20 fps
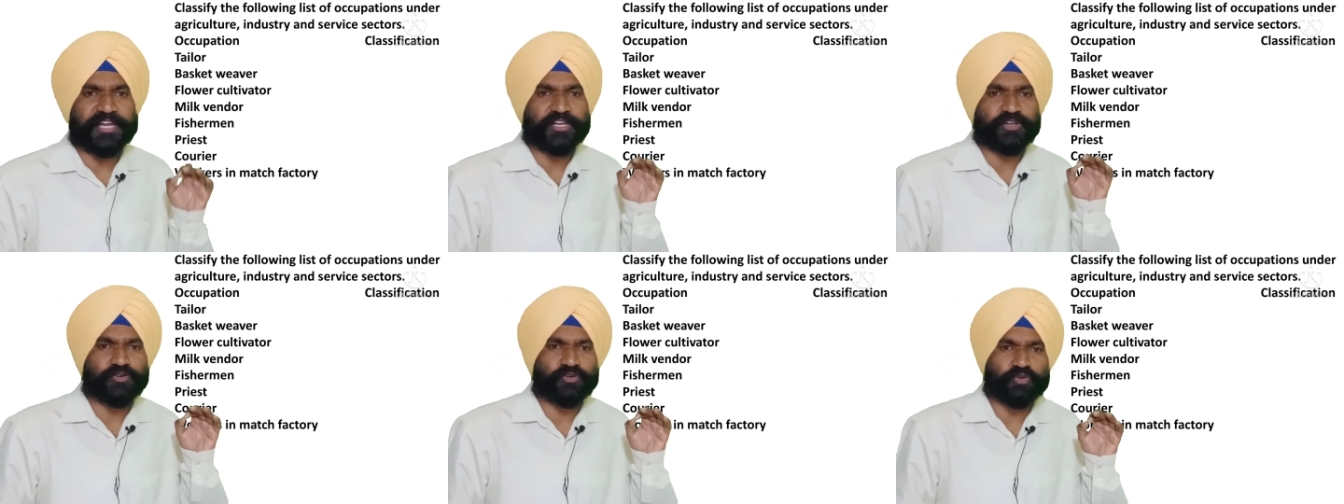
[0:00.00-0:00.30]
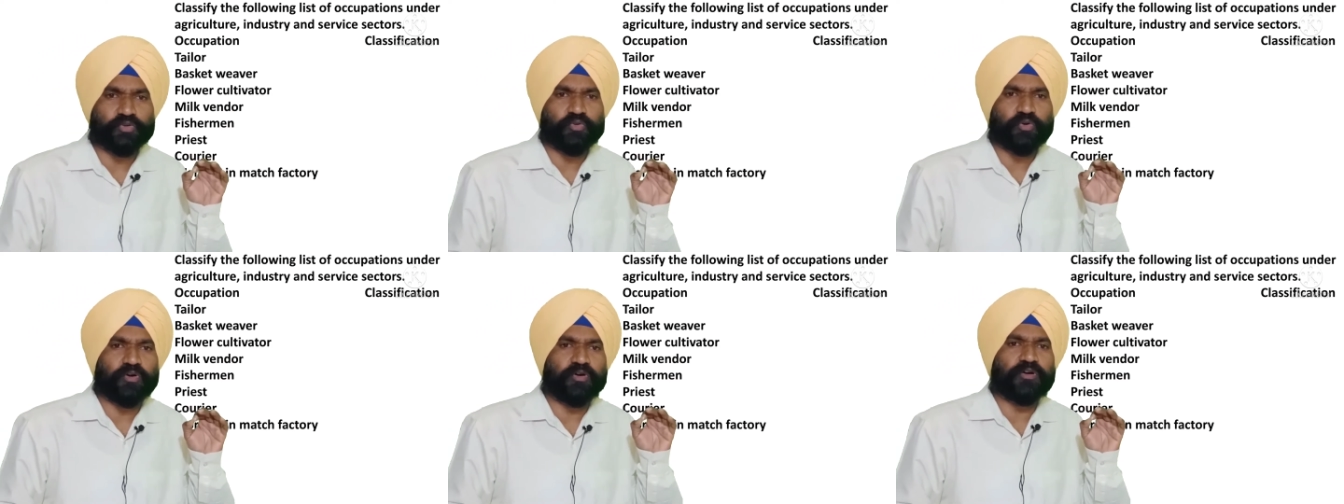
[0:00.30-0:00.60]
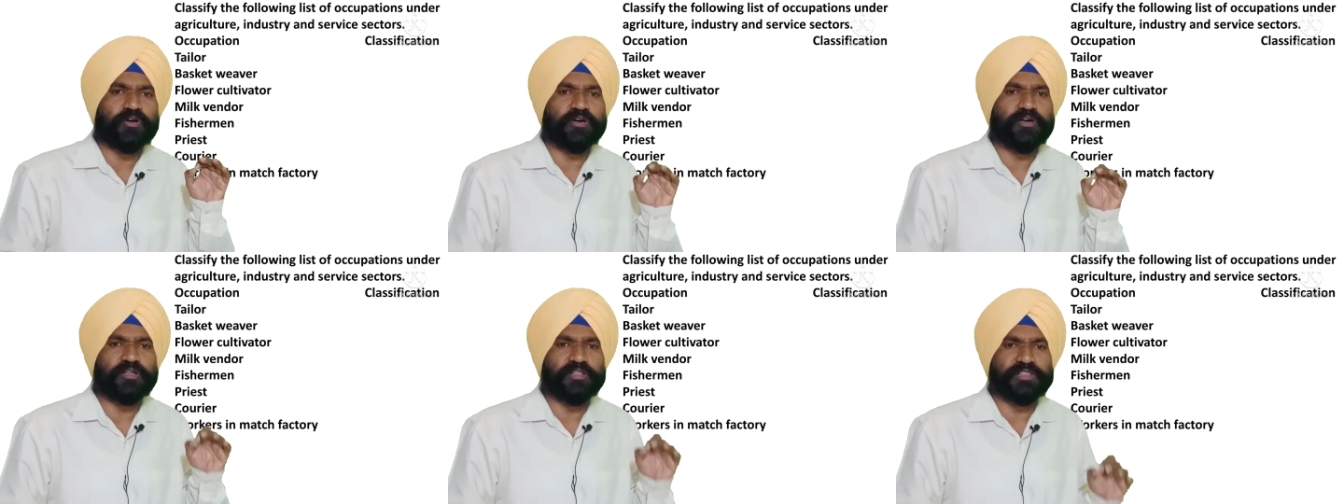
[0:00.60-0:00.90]
to do
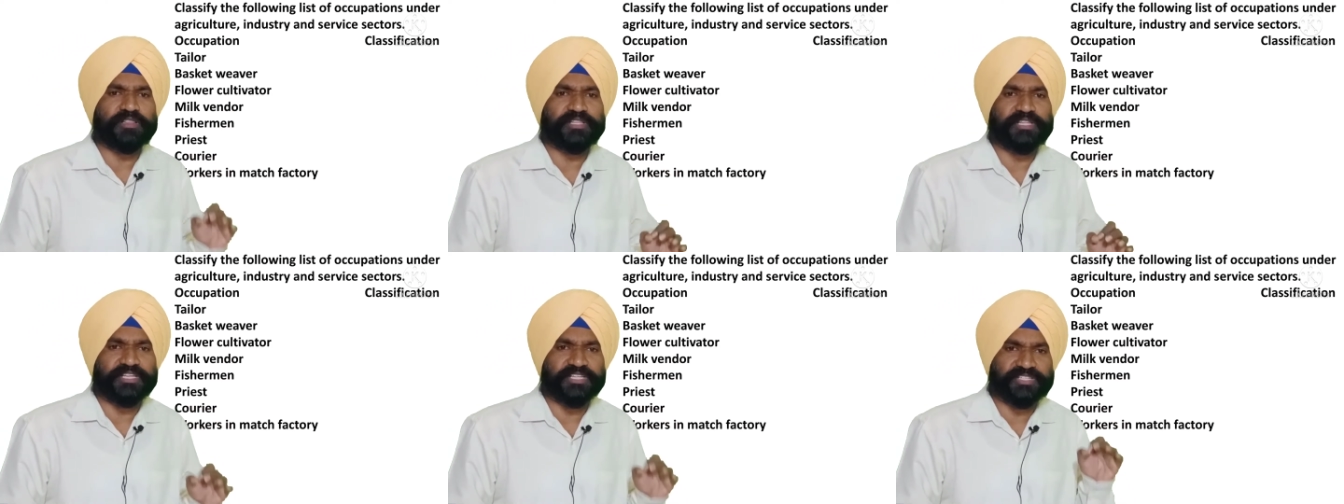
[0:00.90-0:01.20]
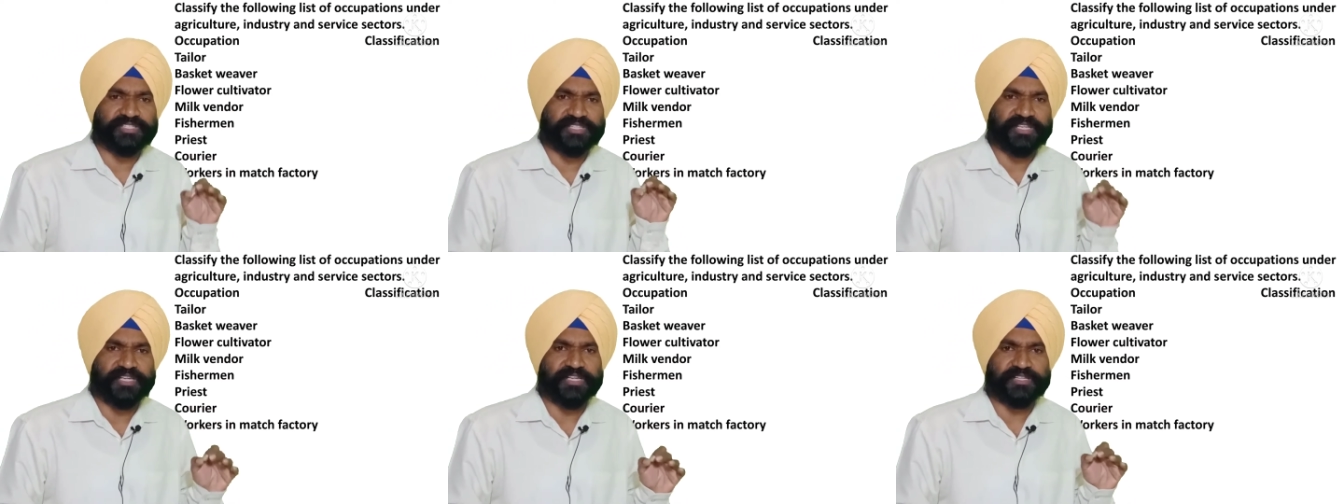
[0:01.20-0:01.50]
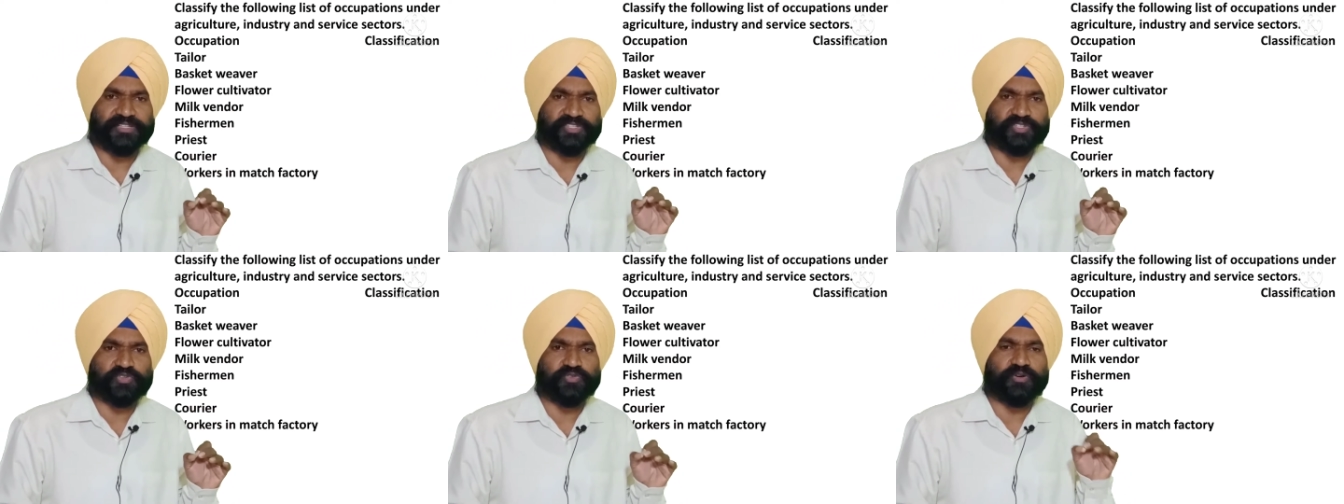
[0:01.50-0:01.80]
all these
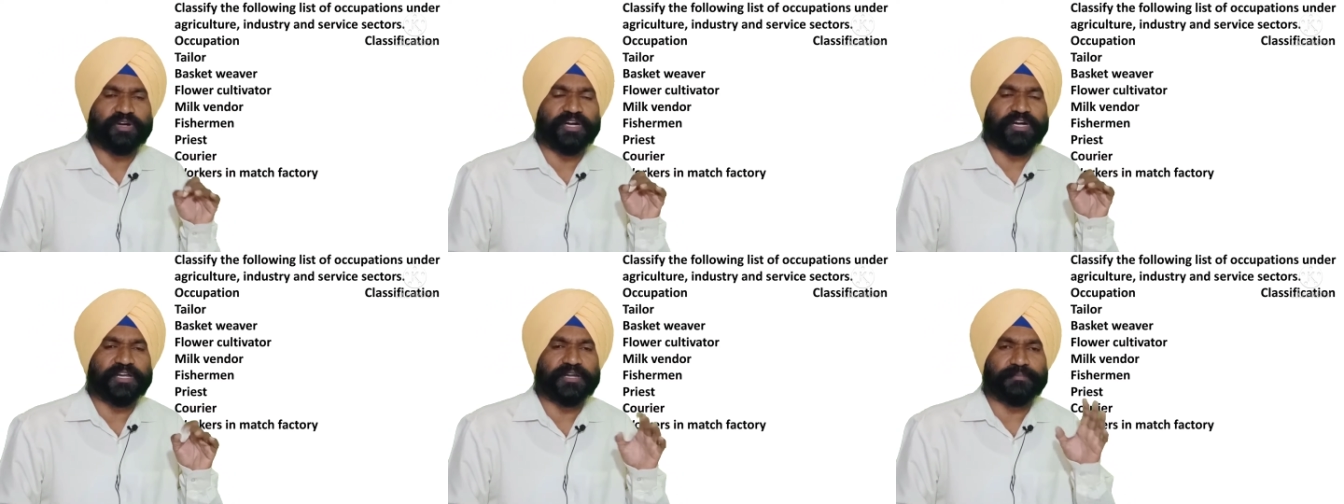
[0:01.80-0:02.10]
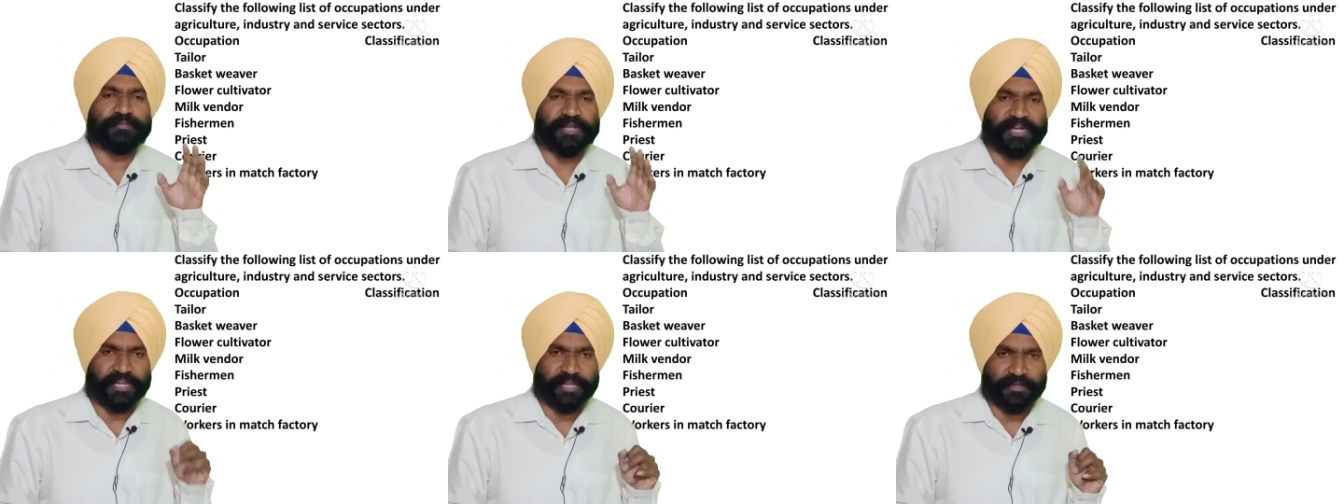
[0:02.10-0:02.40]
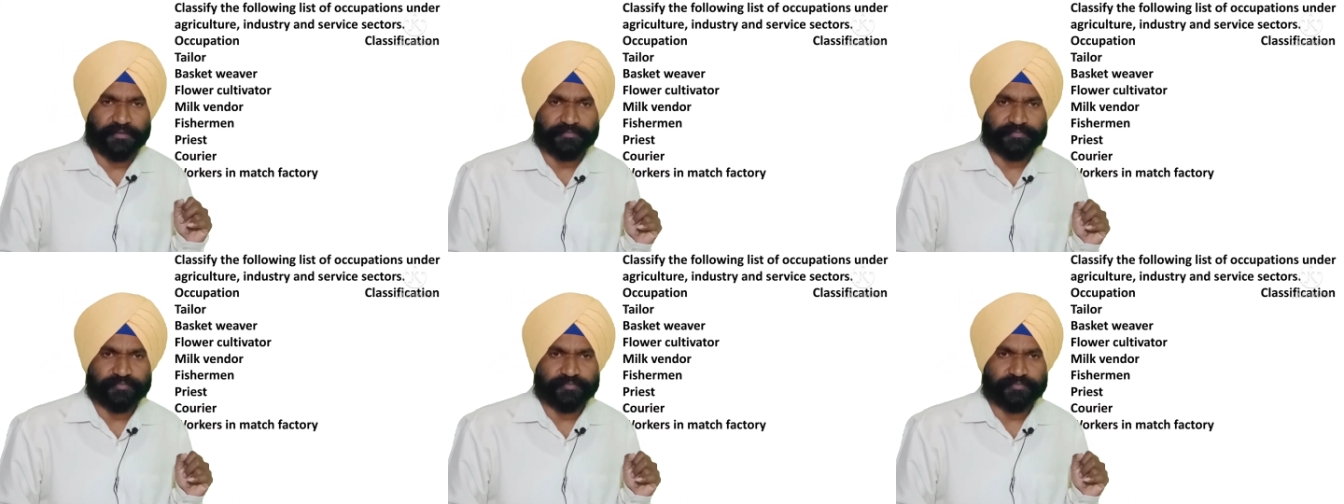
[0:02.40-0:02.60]
things to earn money.